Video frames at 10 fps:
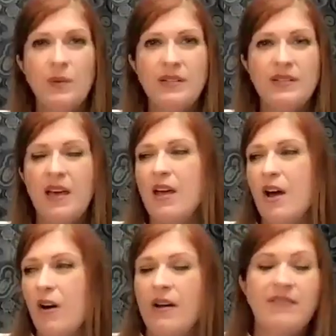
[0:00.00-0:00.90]
we say,
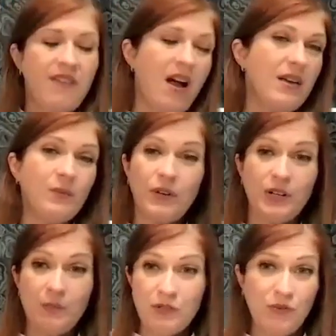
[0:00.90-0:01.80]
all right, fine, we're going
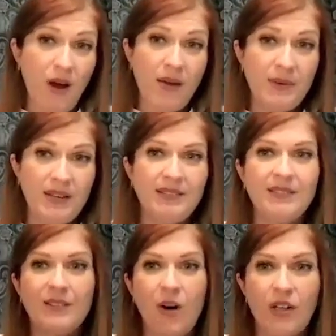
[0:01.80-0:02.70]
to prescribe it,
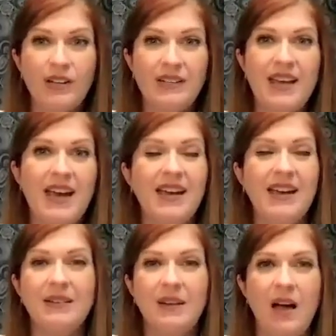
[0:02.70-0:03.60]
call it a day.